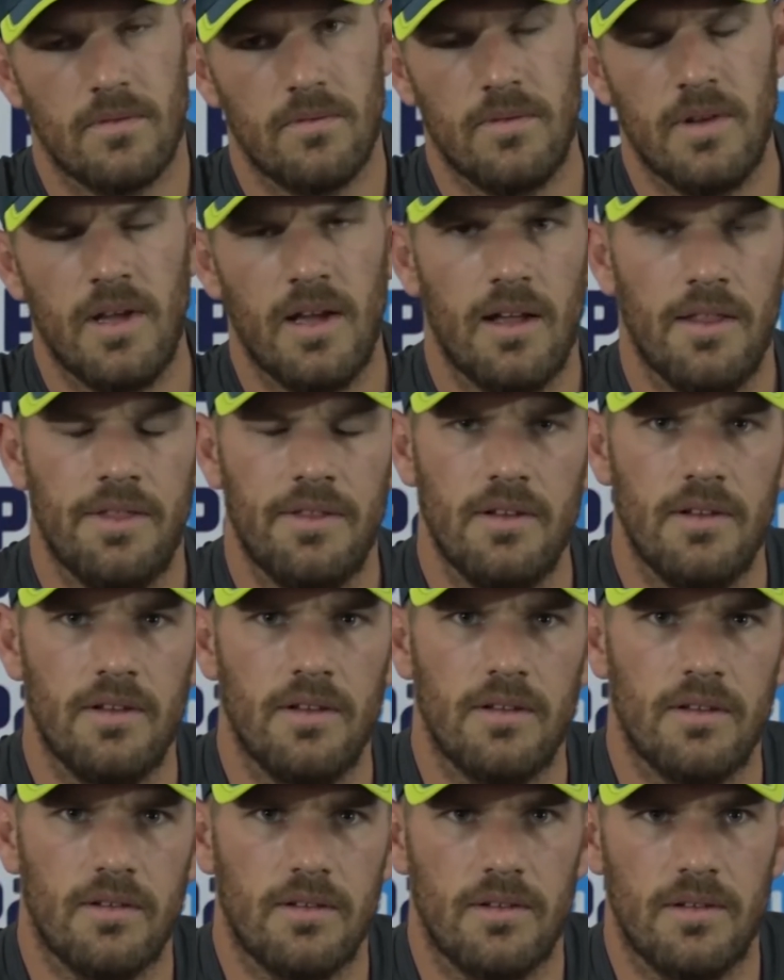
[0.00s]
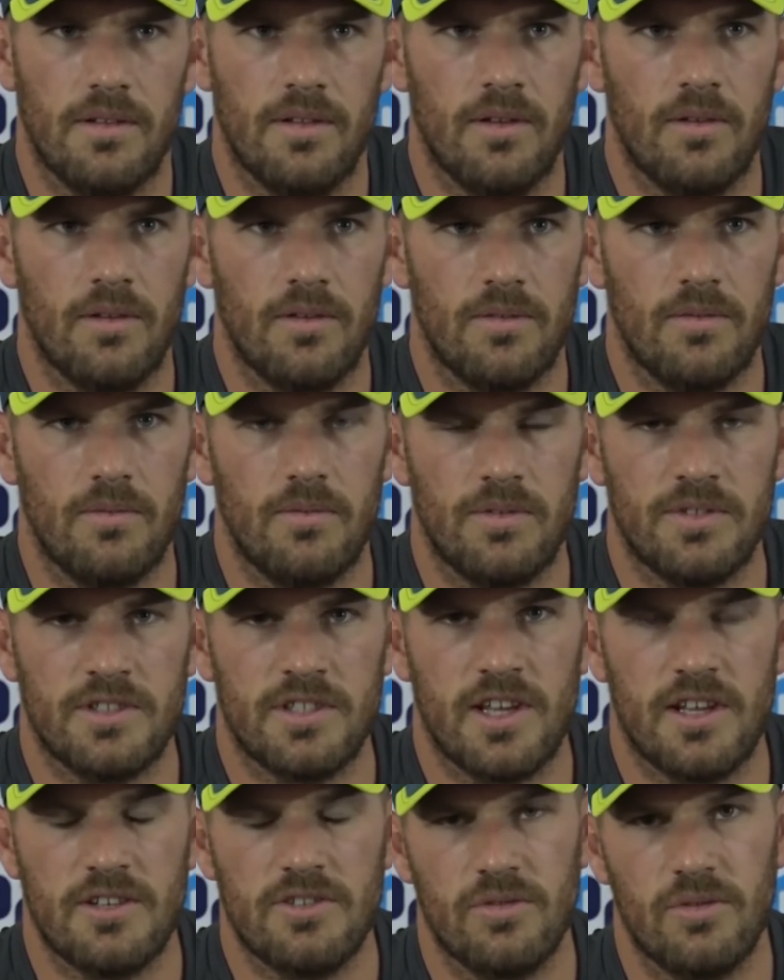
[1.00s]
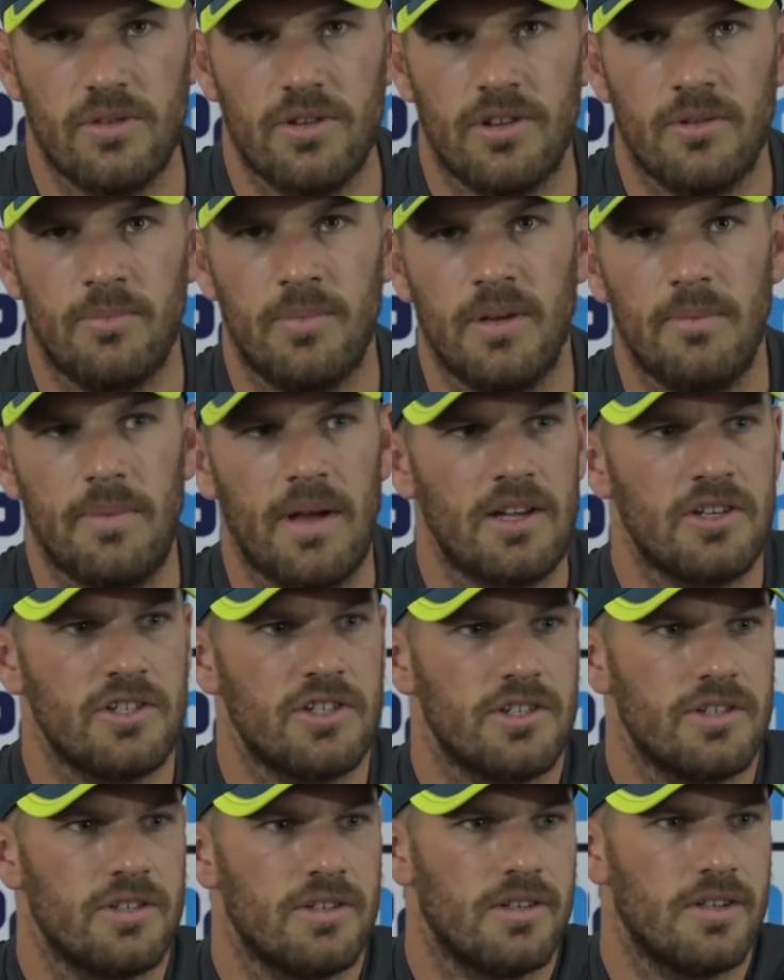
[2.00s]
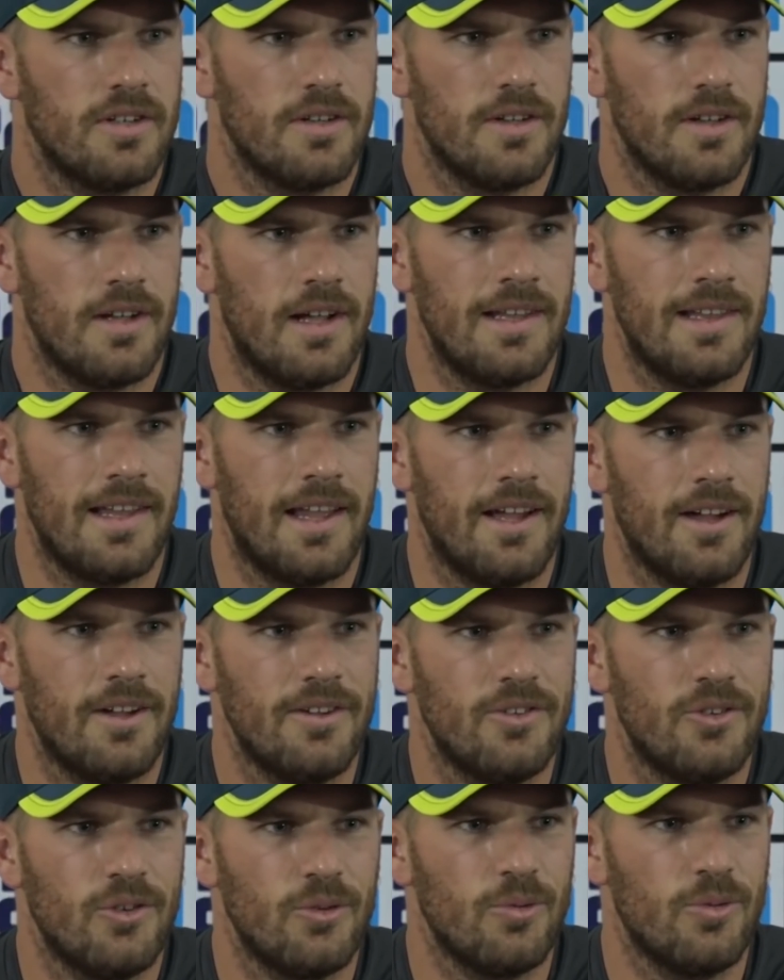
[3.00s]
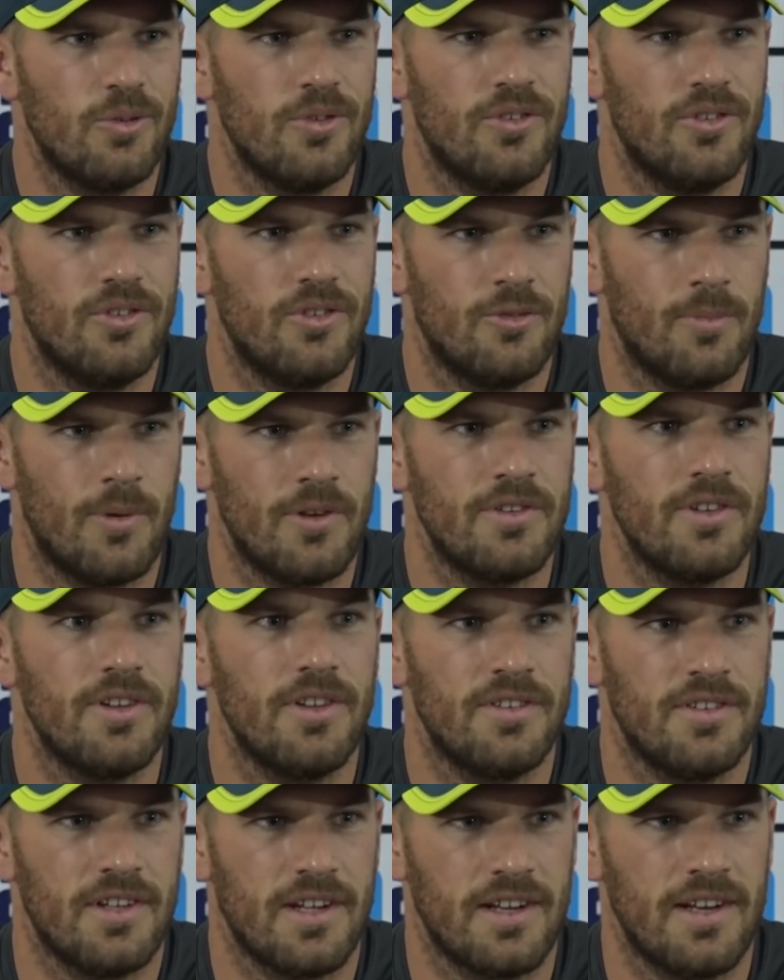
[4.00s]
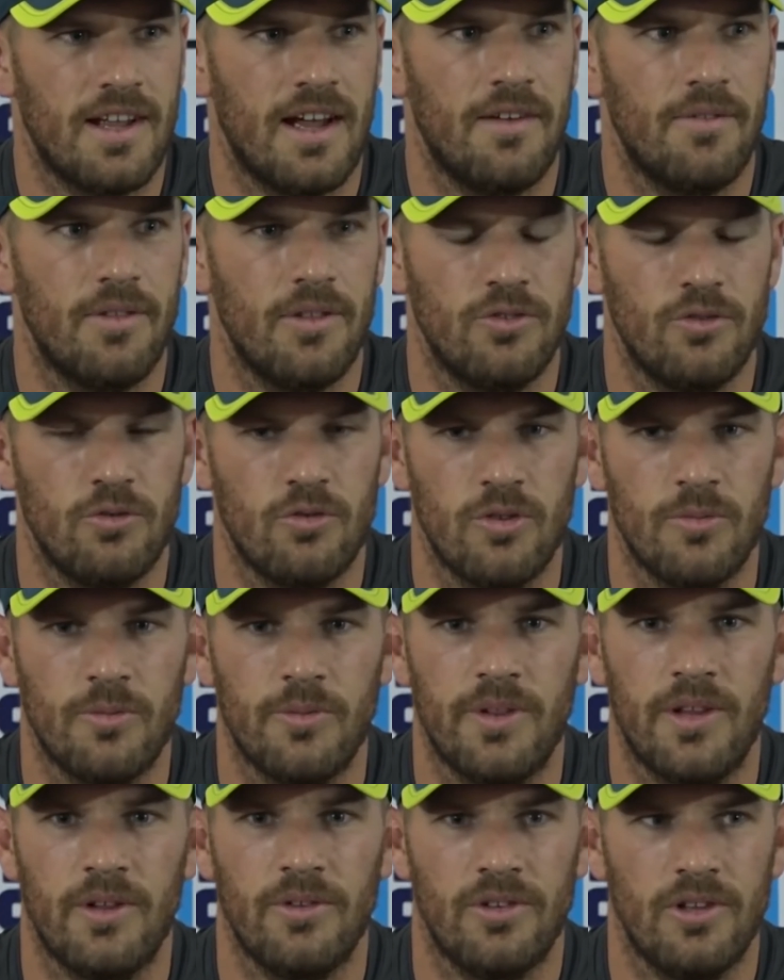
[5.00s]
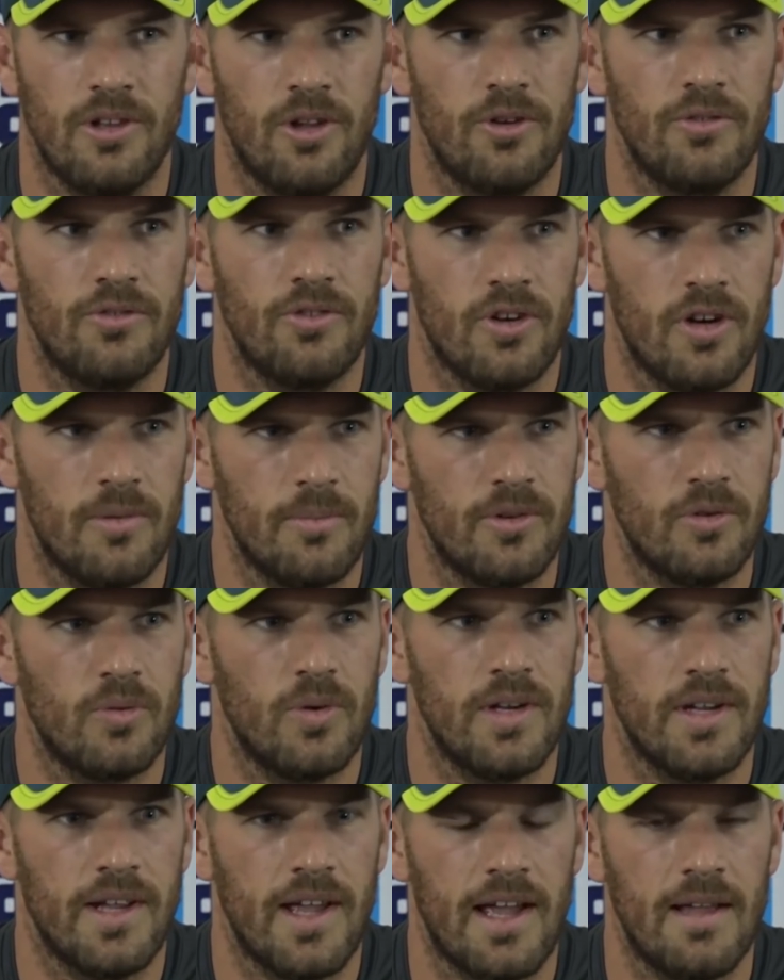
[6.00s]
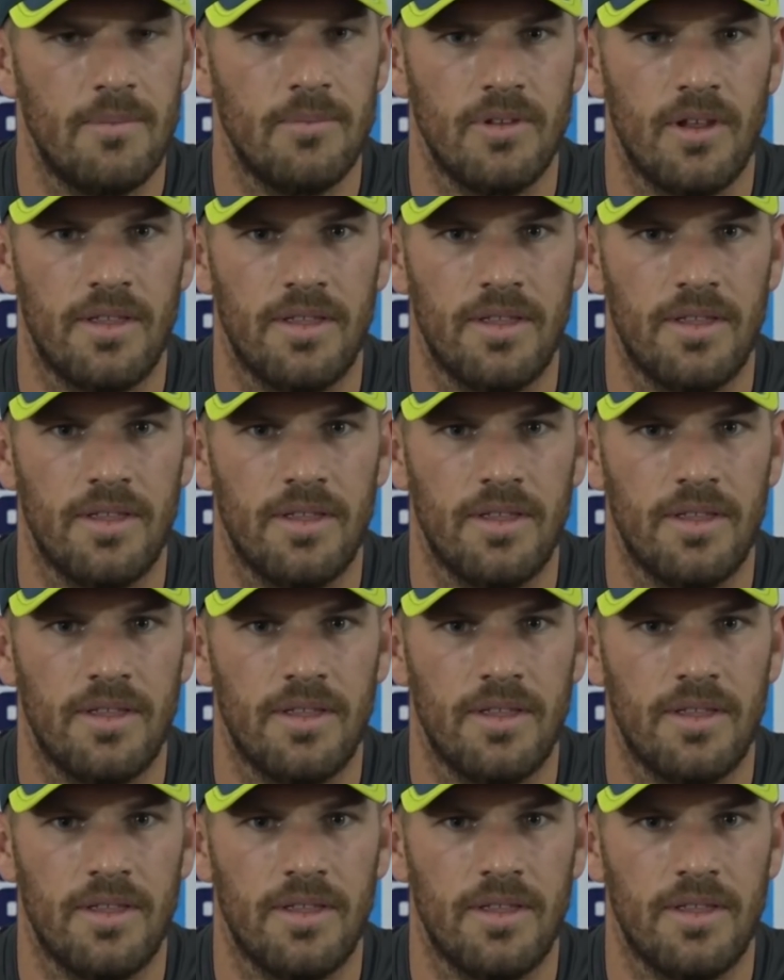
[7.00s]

Yeah, I think the schedule that the Big Bash allowed towards, especially the second half of the tournament, there was a lot of time between games.